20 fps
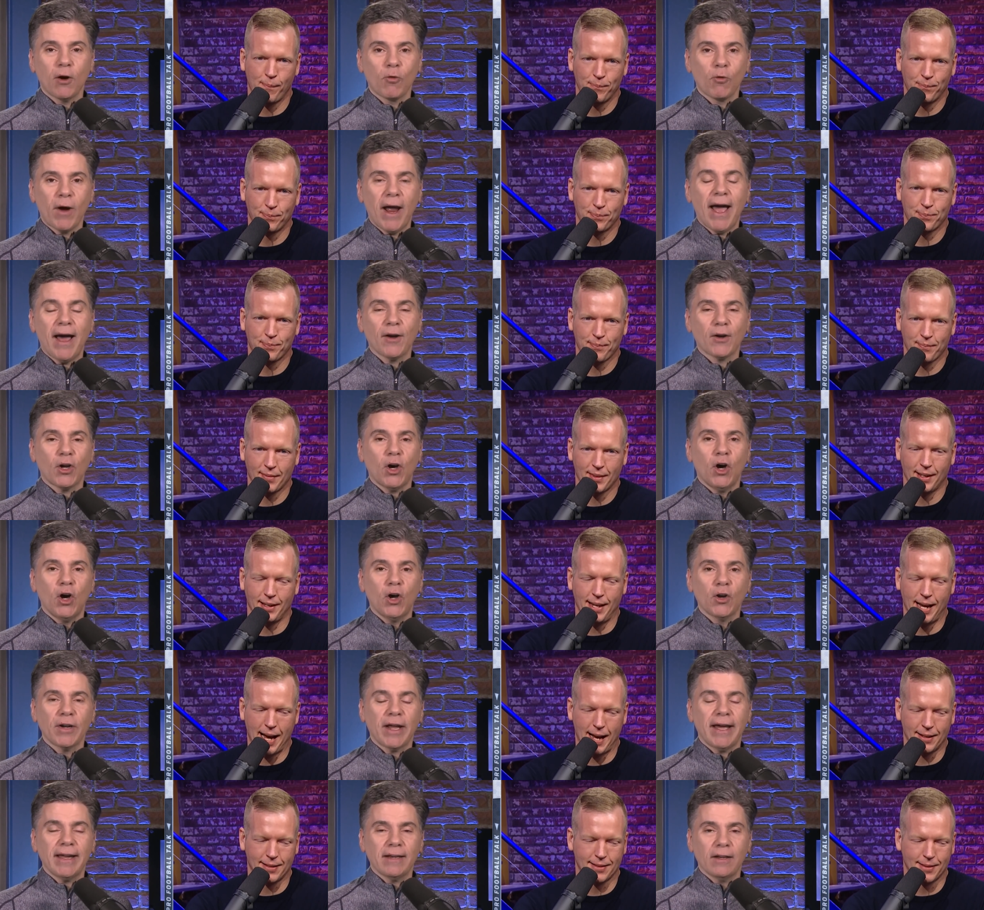Speaker 1: around all
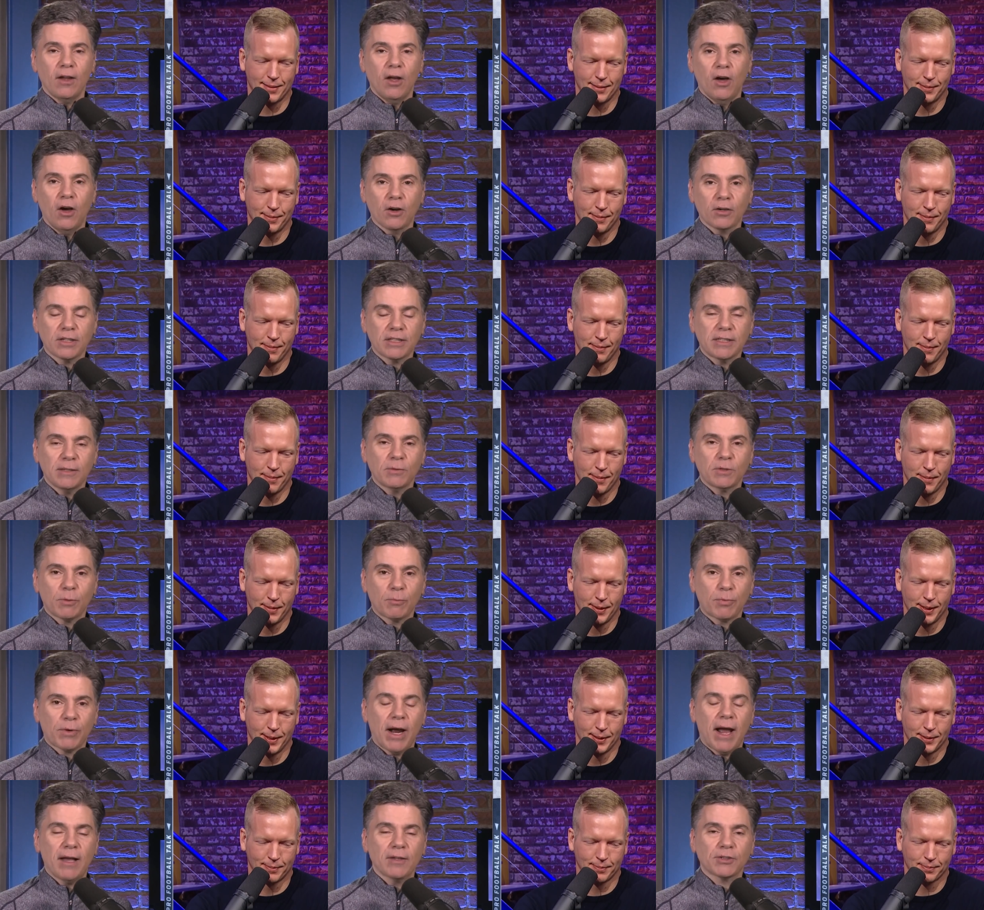yes. night long to see what the
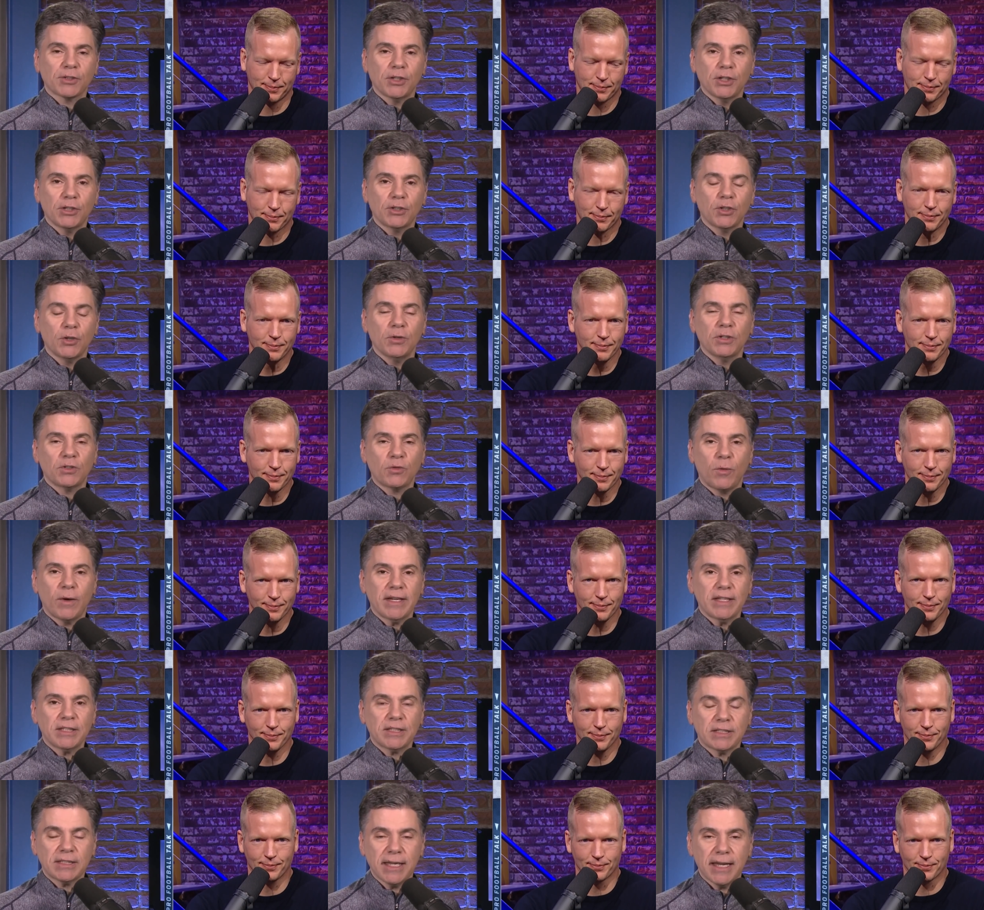Browns are going to do at
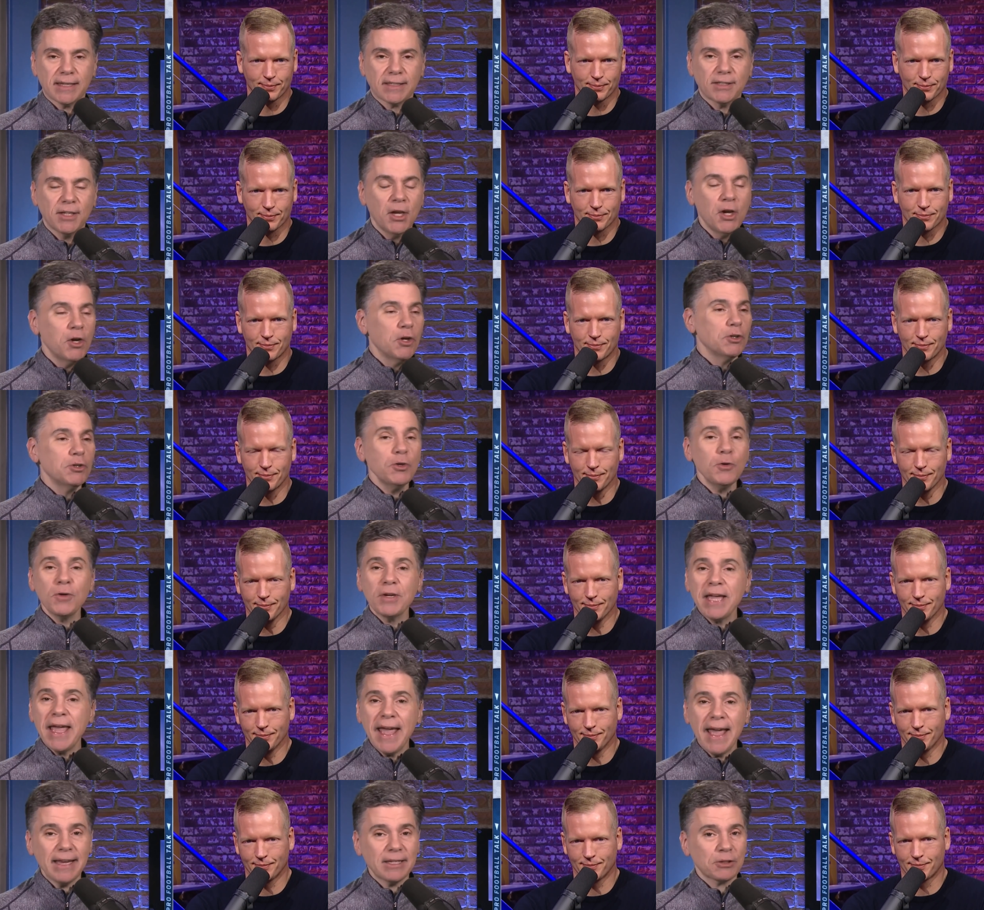26, you
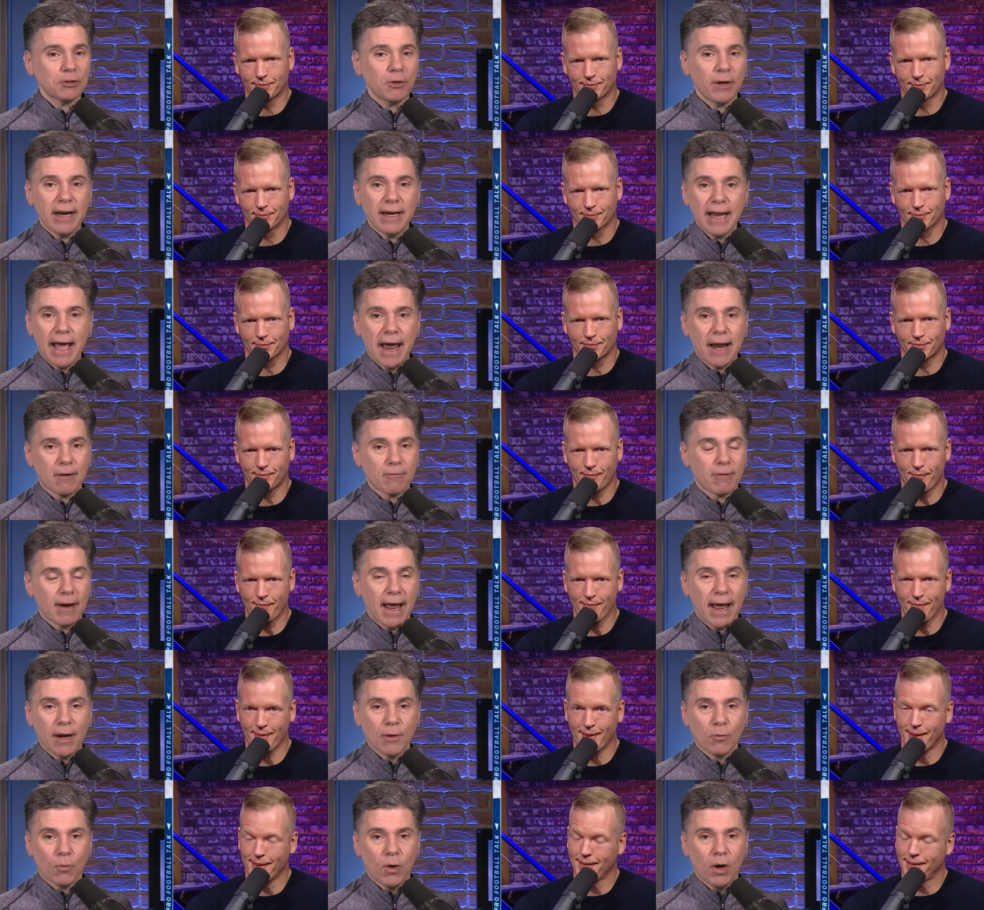can't trade out of
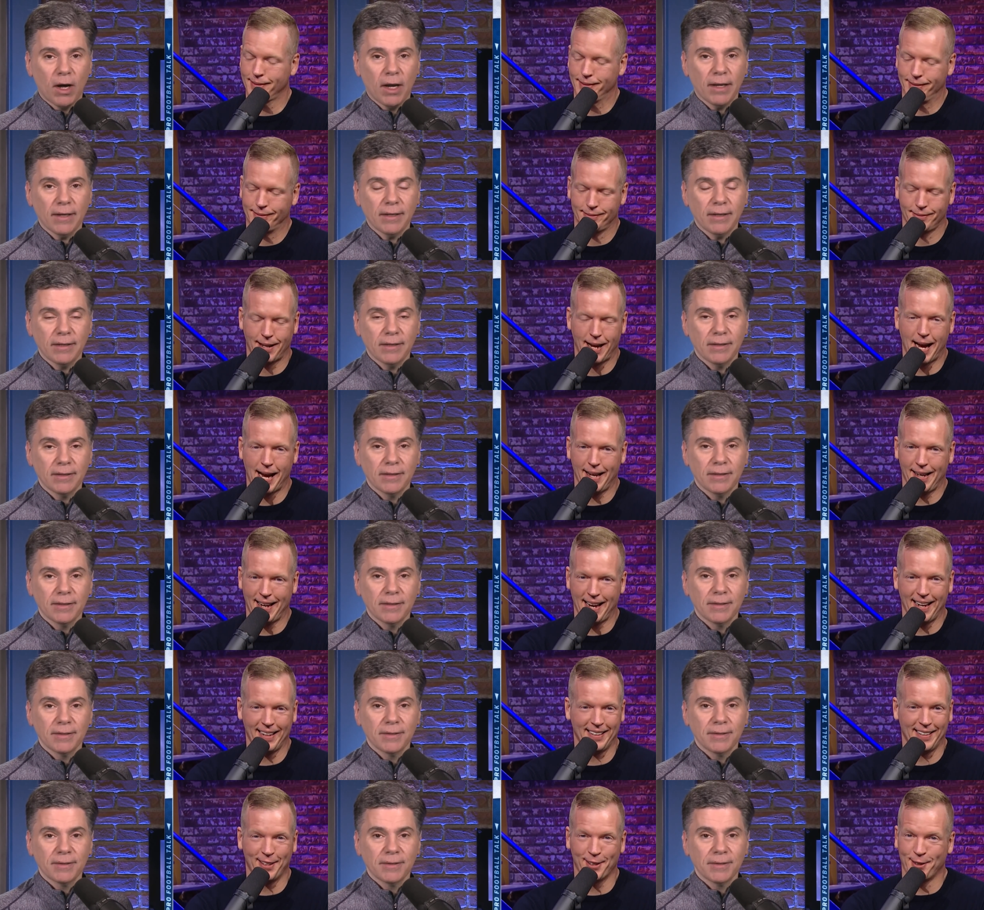round one.
Speaker 2: I, I
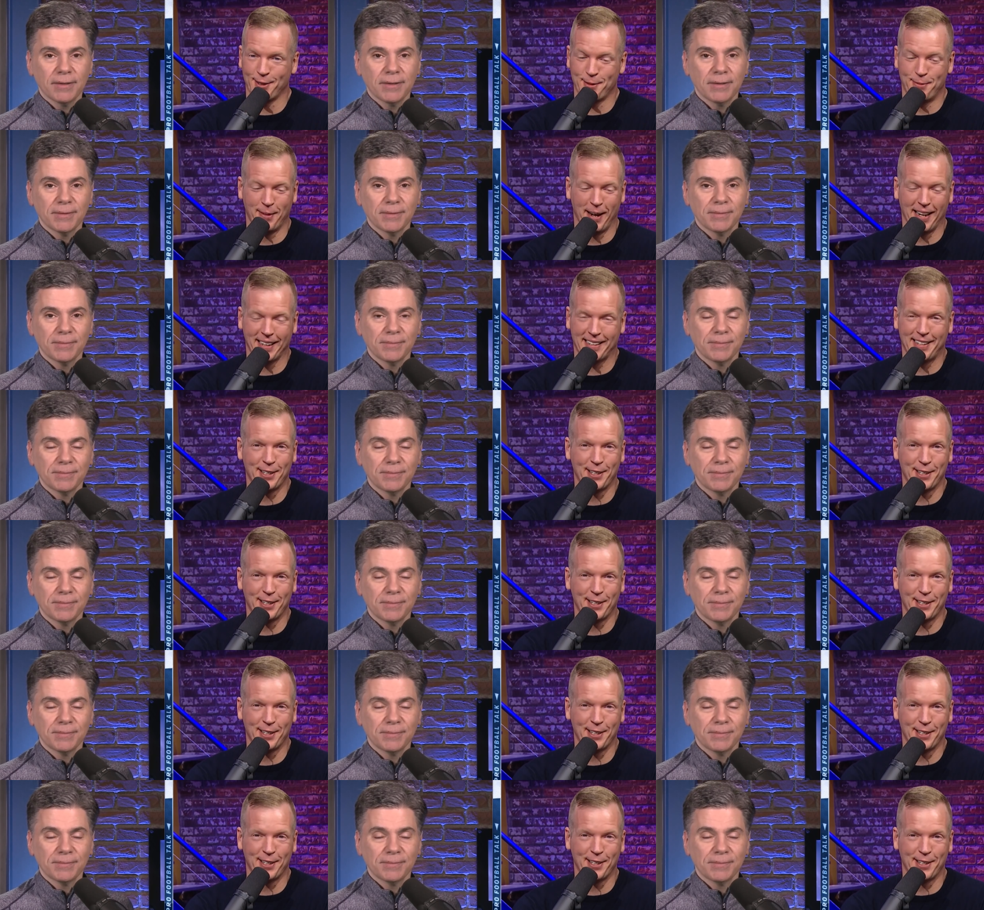you're like